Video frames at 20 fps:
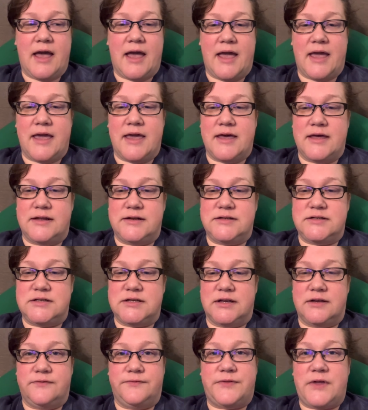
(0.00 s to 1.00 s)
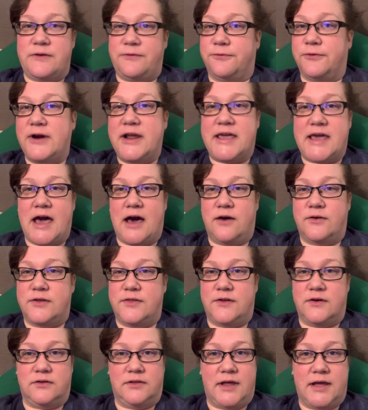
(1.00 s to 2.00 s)
and they freak out
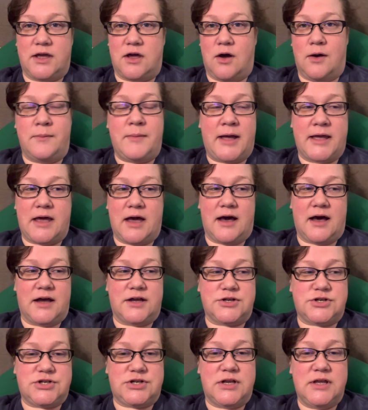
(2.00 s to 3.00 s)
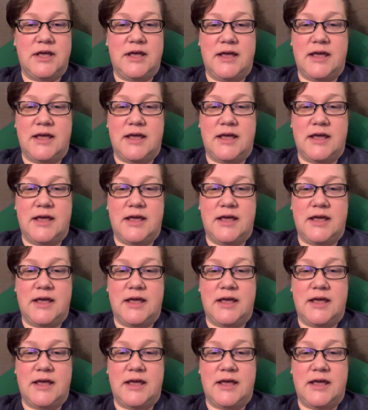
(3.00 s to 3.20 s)
and they're like, oh my gosh,